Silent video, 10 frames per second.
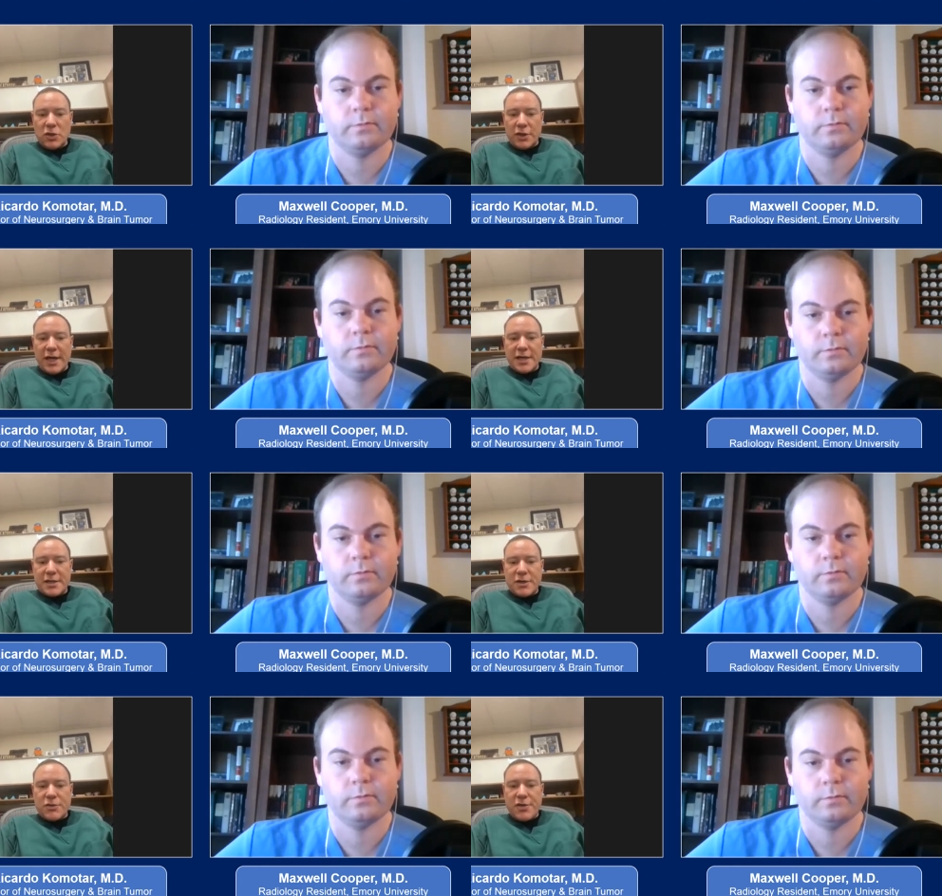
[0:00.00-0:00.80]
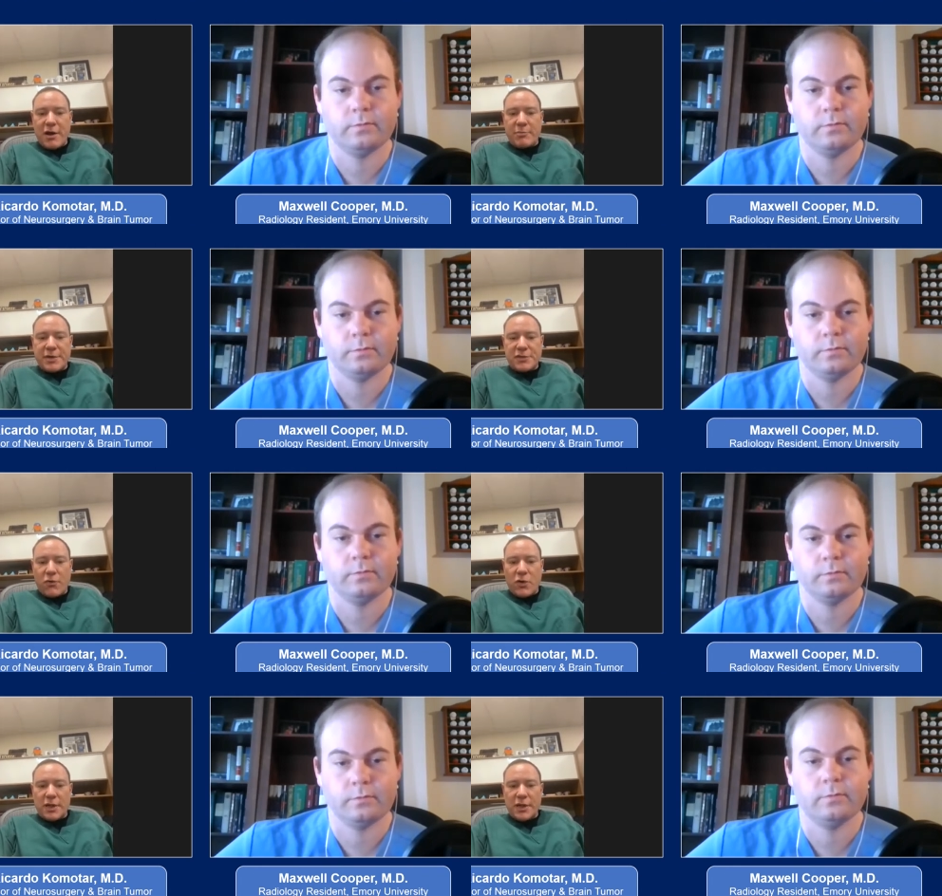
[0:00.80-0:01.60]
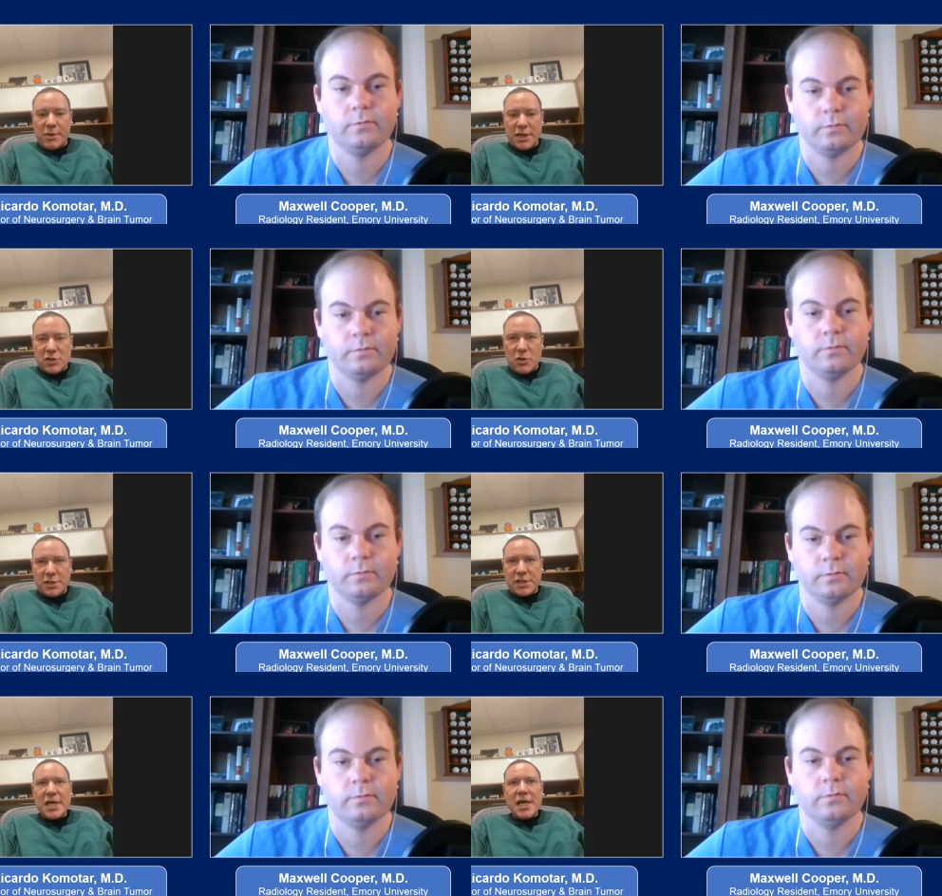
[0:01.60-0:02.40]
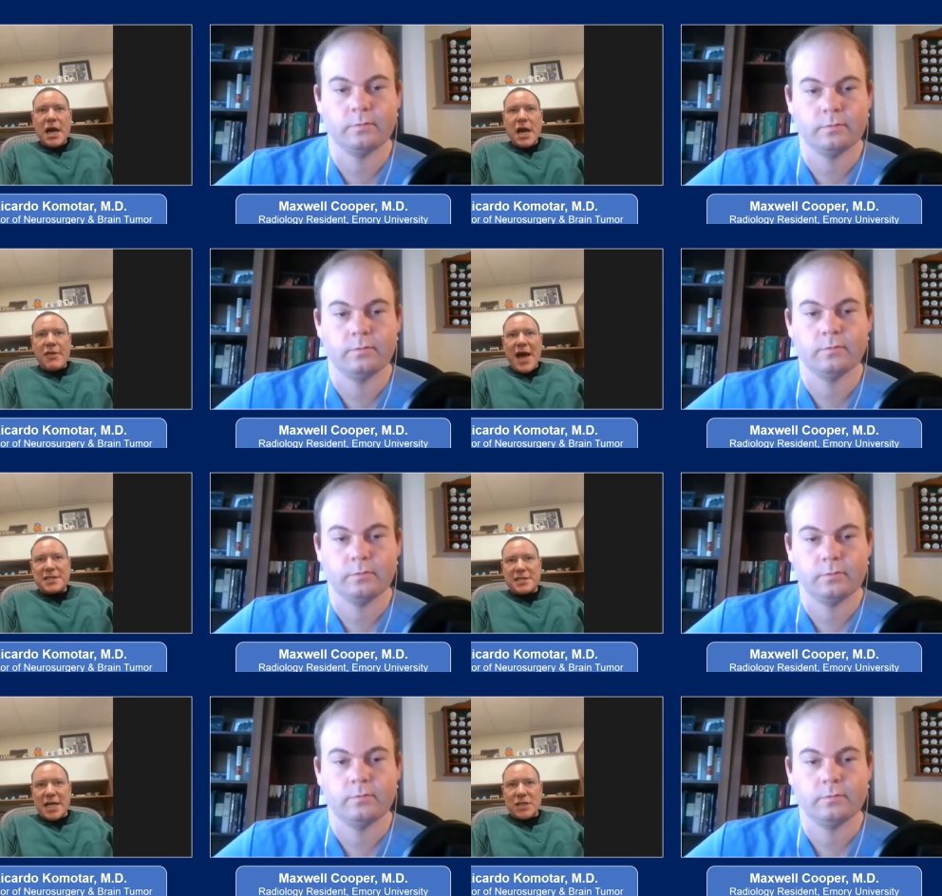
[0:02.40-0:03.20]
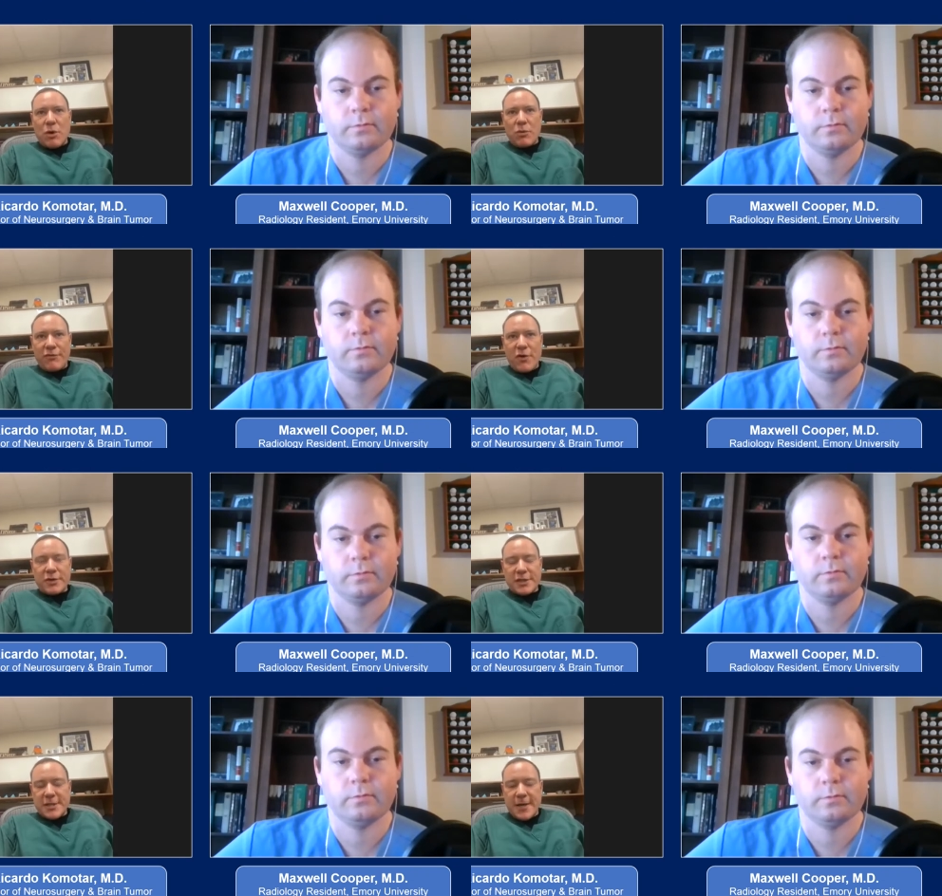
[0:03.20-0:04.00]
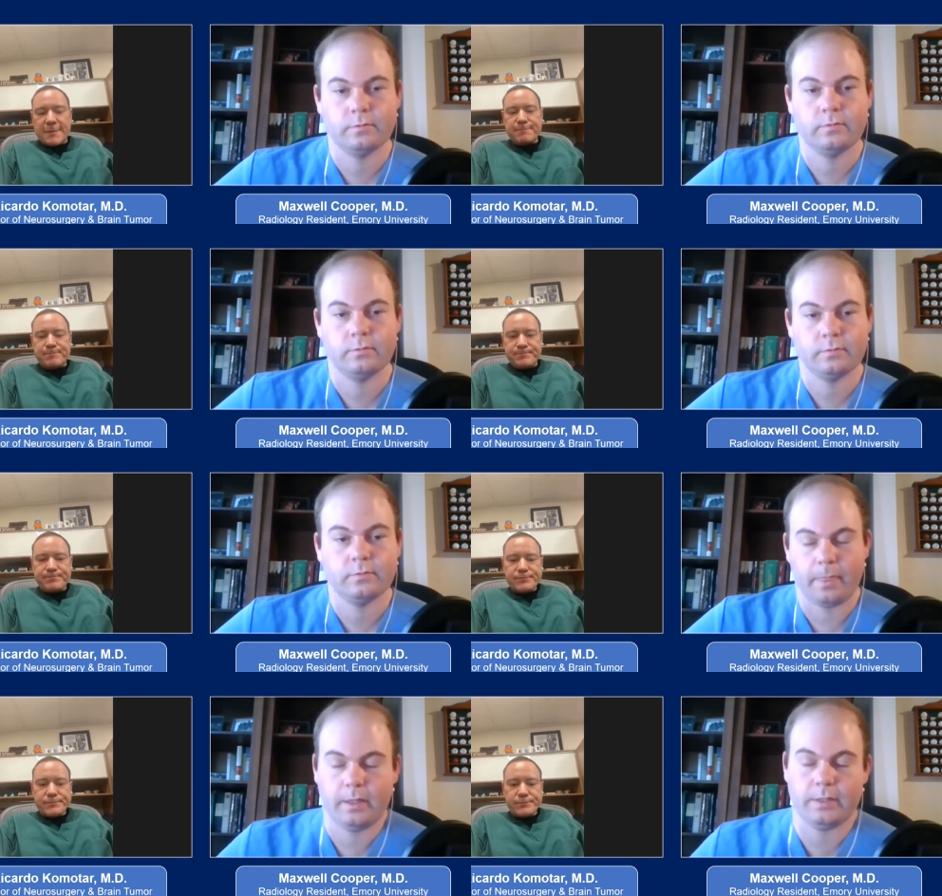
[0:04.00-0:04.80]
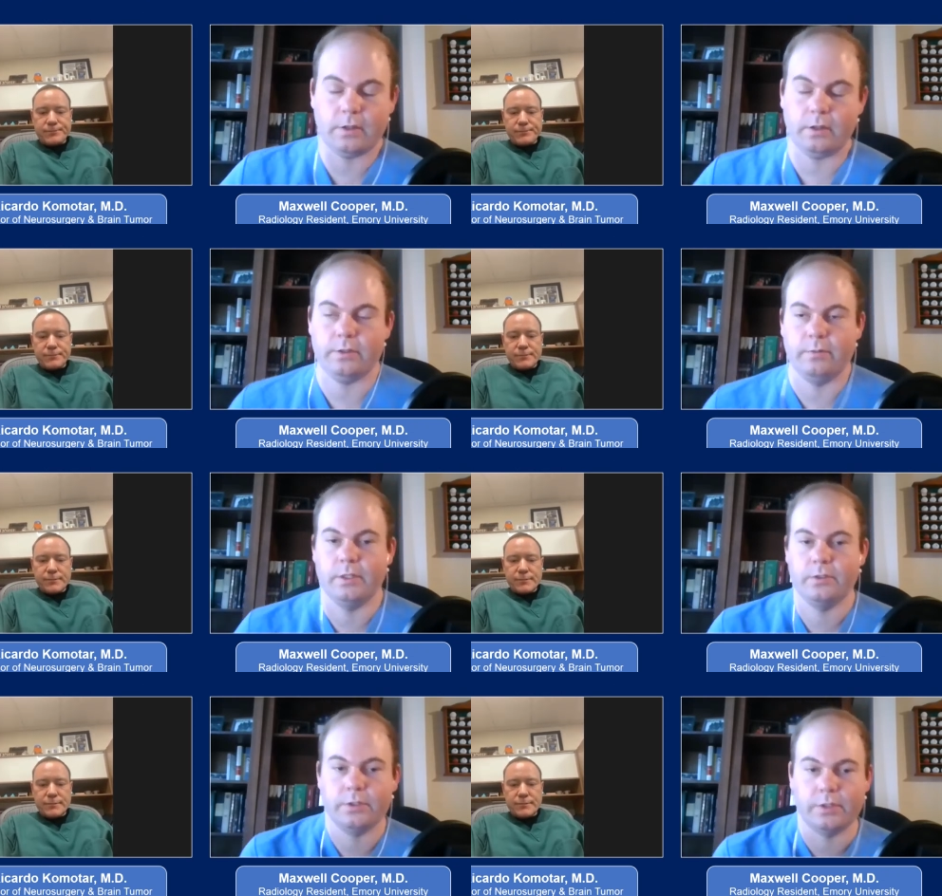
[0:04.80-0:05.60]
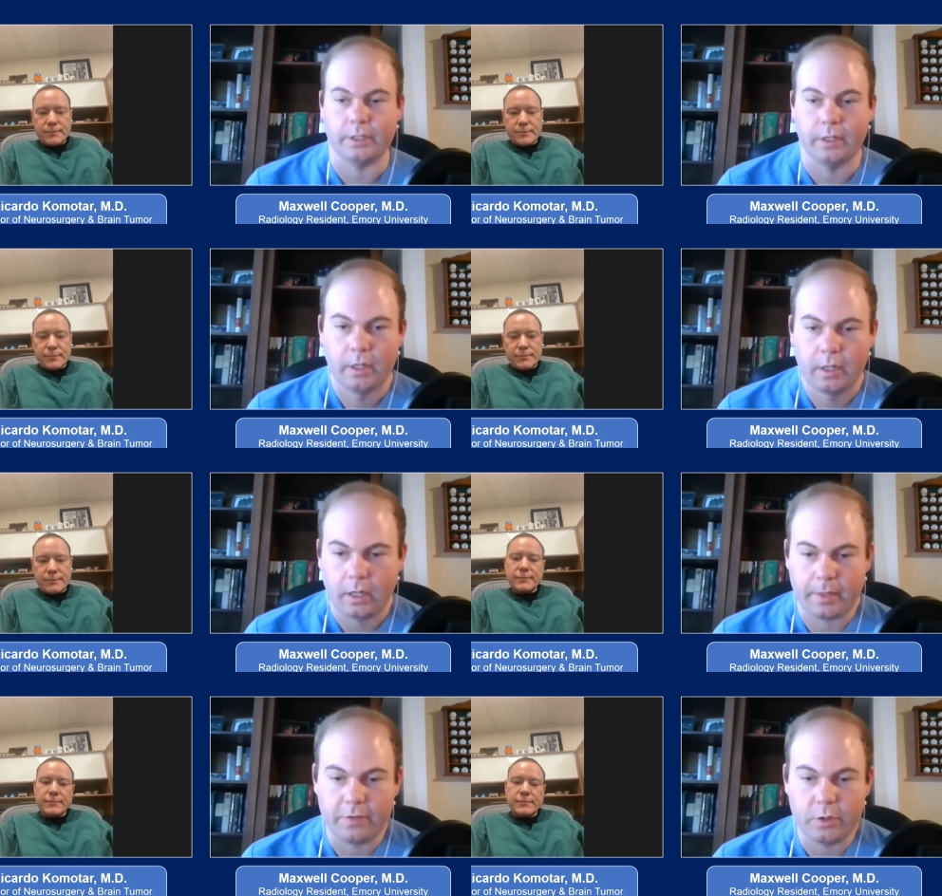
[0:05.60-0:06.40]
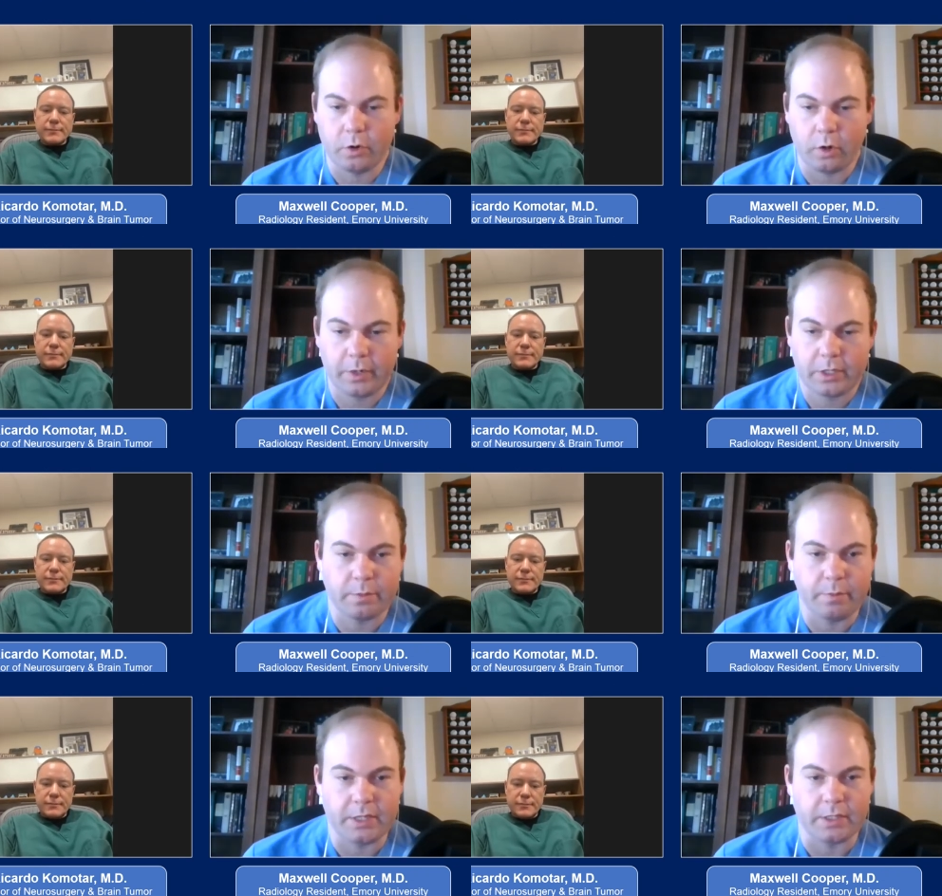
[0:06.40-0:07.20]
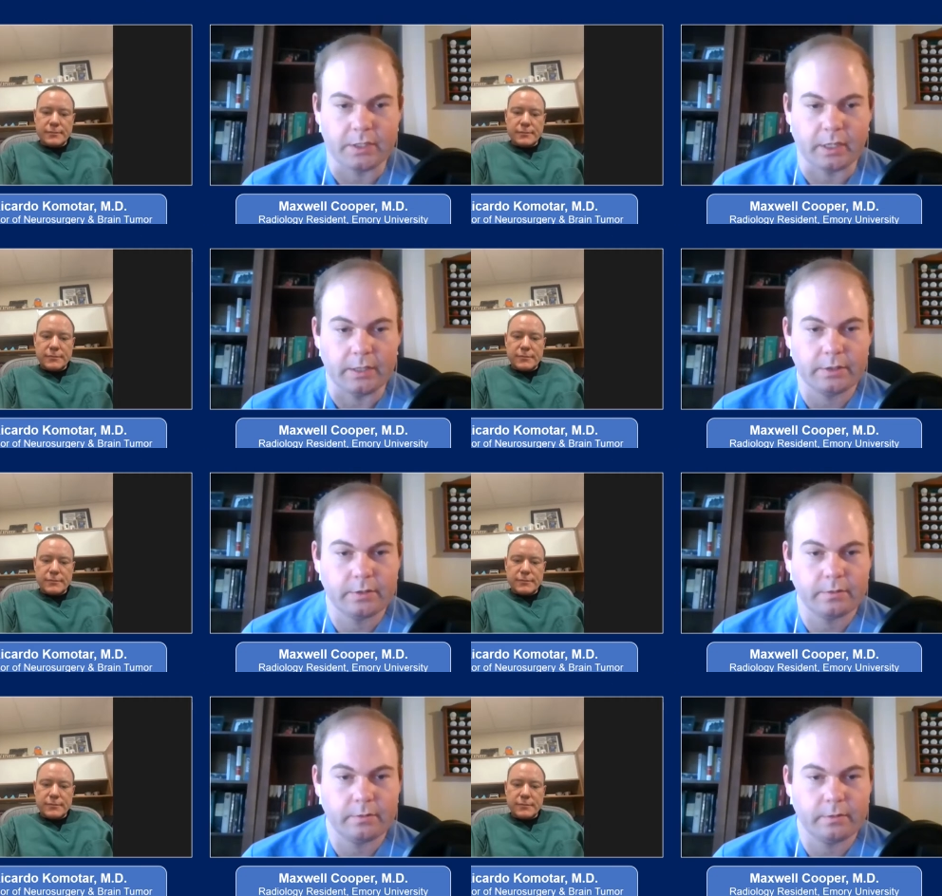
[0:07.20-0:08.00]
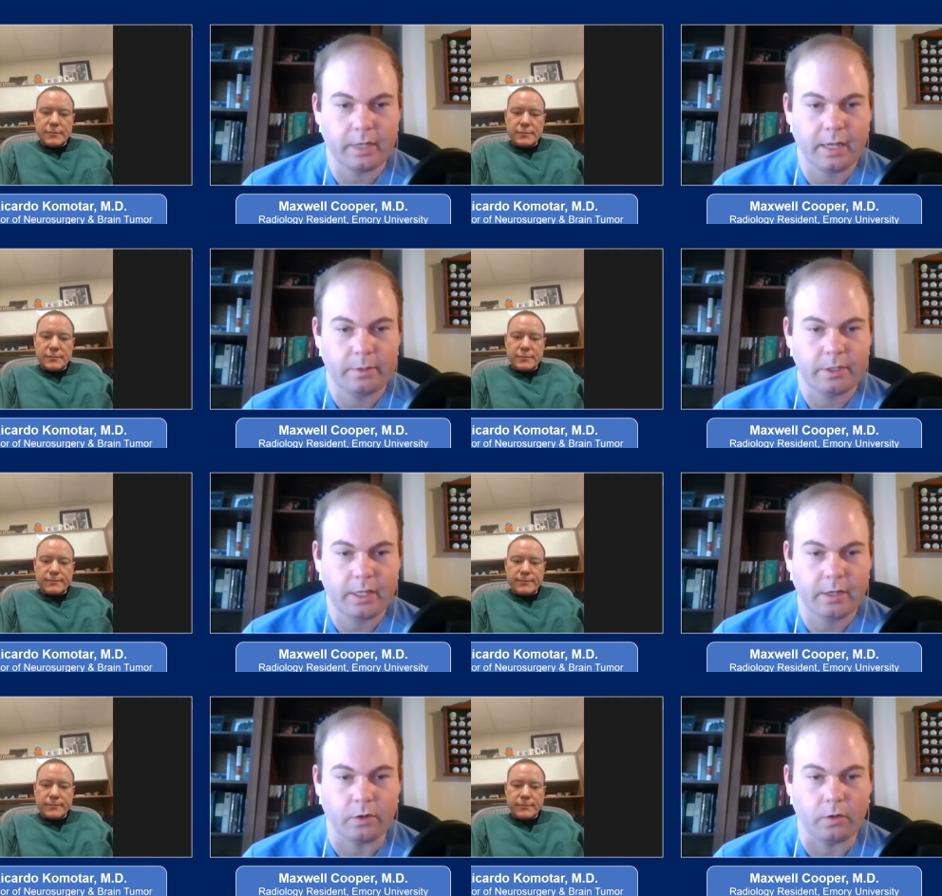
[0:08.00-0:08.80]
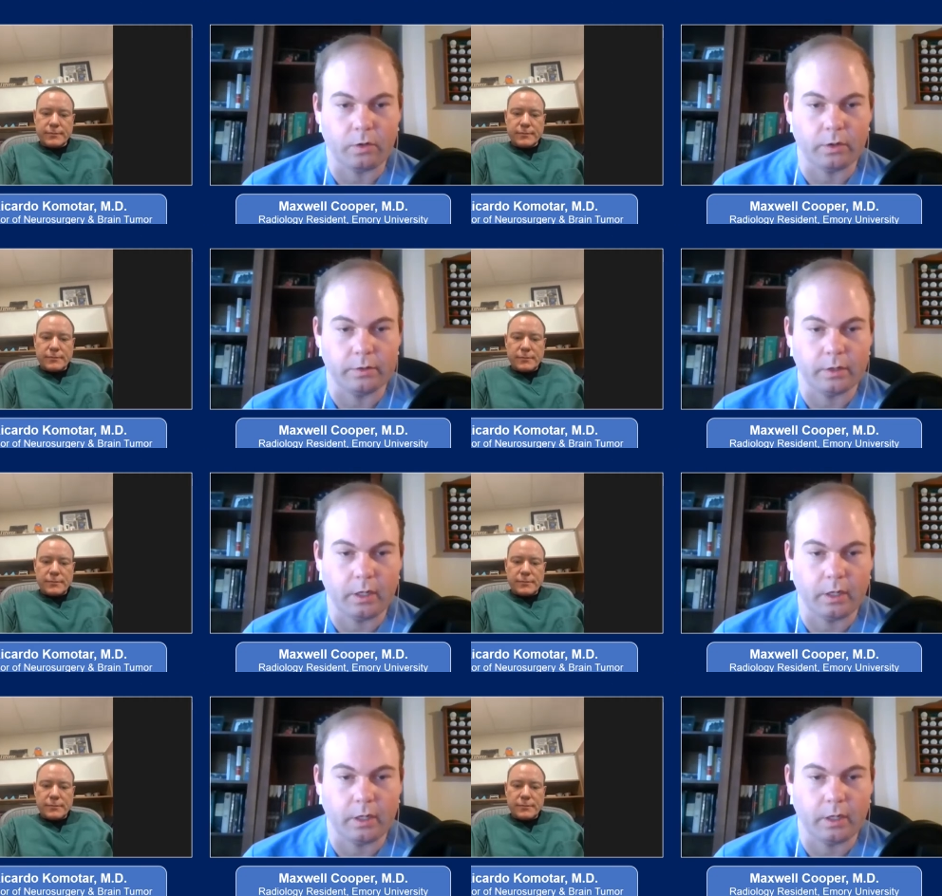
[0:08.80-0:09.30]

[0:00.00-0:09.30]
Speaker 1: looking at new therapies for glioblastomas, that's that's what we're focused on.
Speaker 2: That's awesome. Interesting. Have you incorporated some basic science lab into that, or, or